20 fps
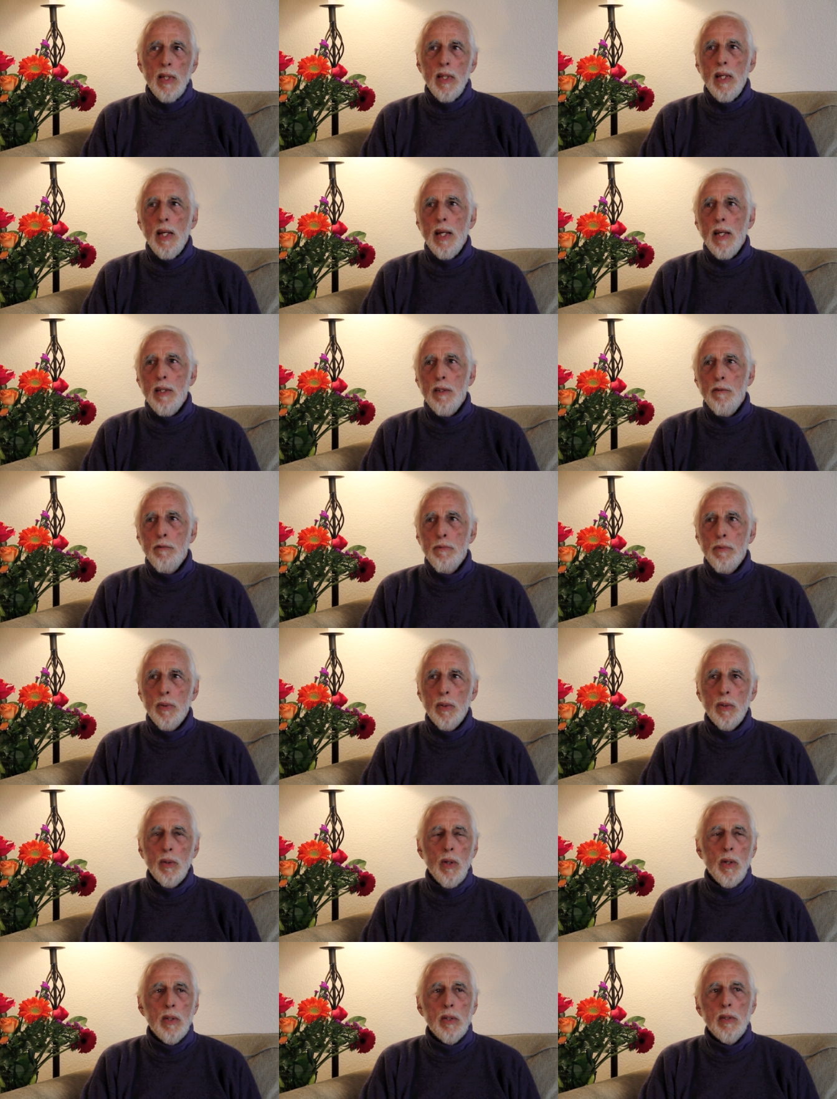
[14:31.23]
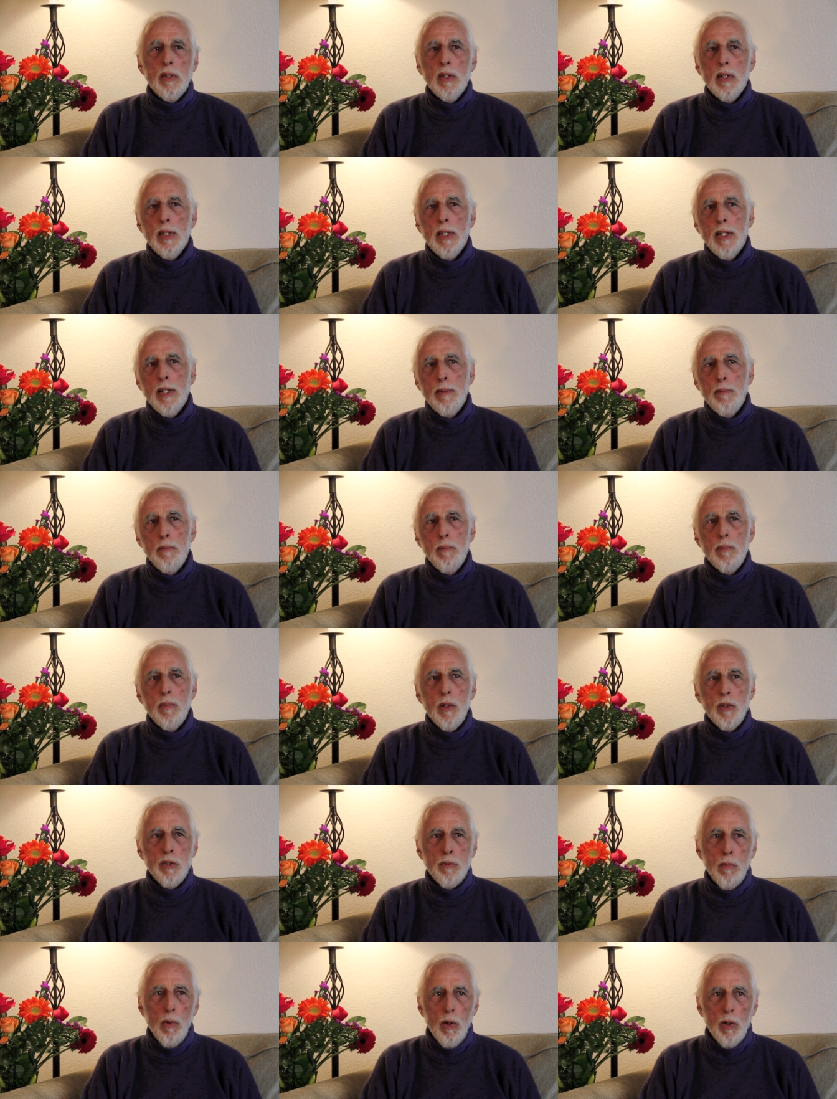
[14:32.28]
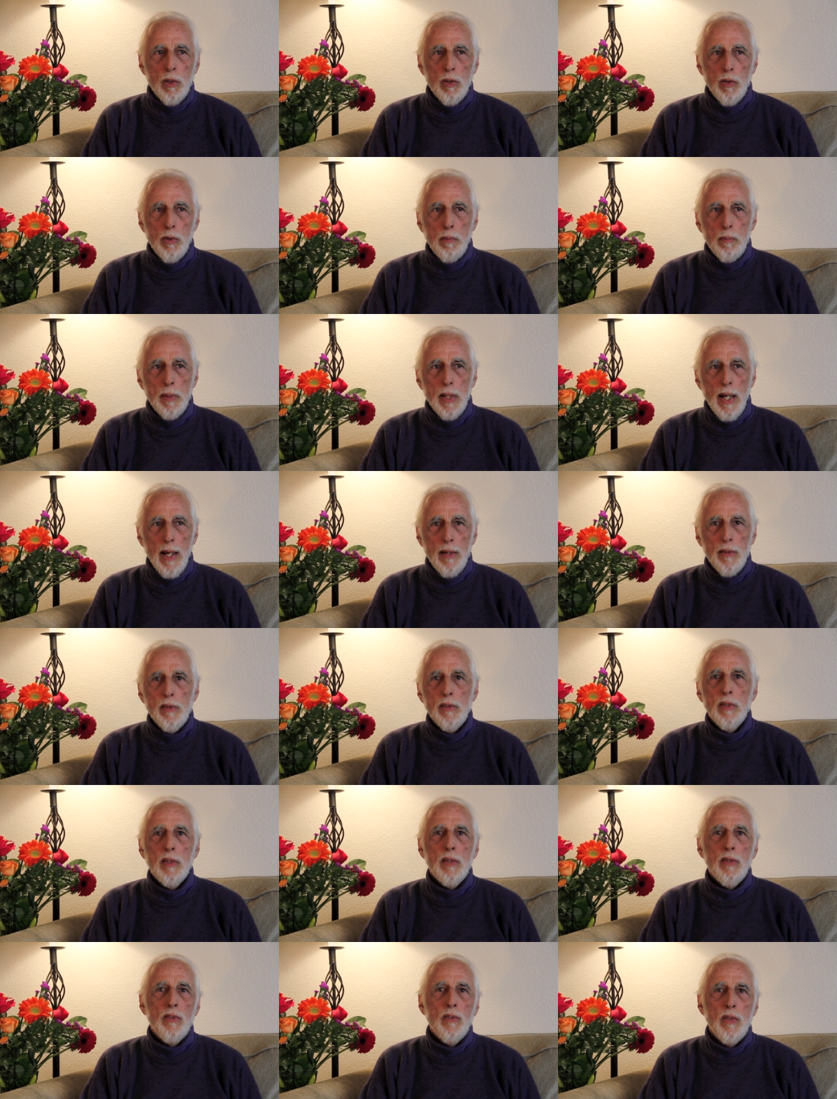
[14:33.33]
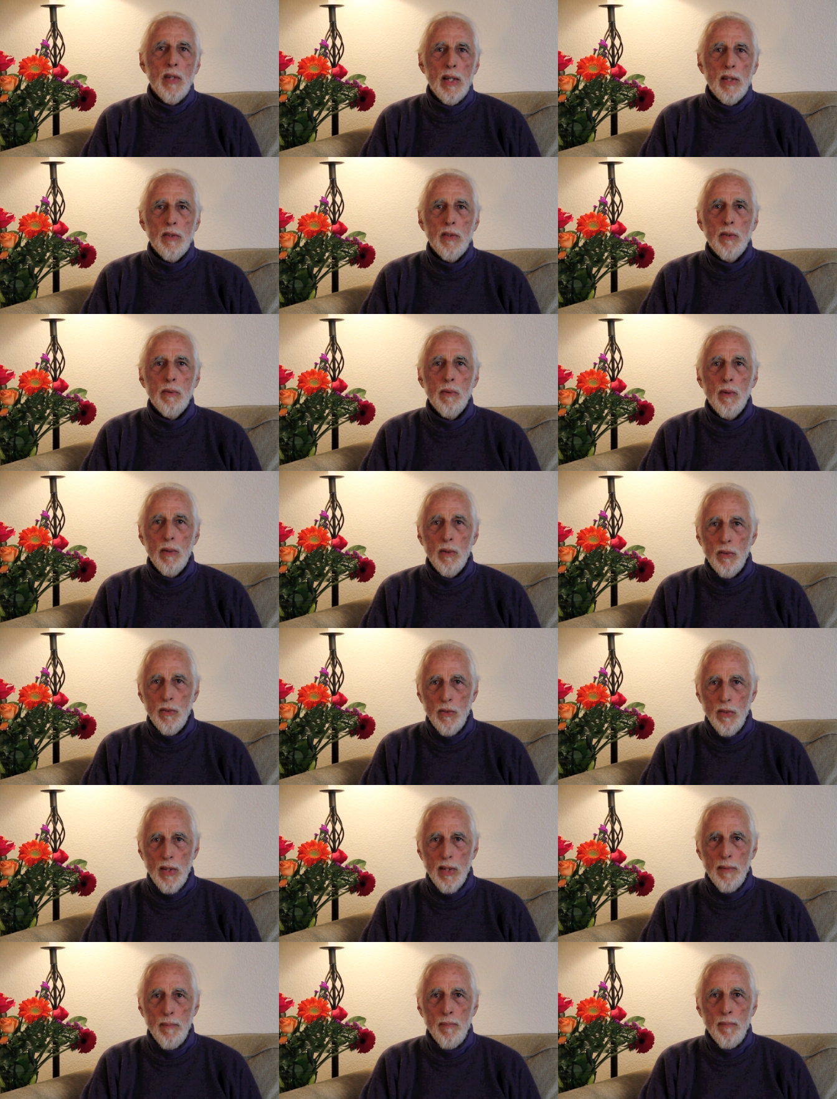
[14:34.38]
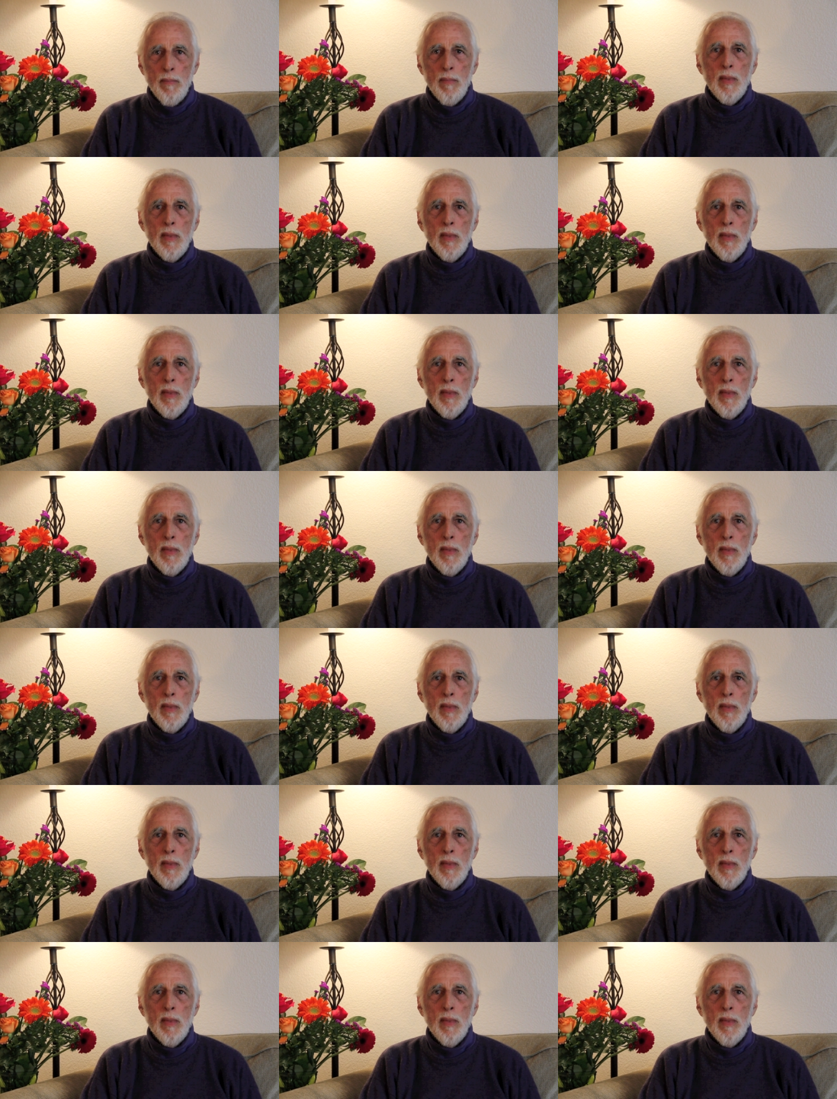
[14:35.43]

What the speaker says: And for a long time, a small group gathered in Santa Rosa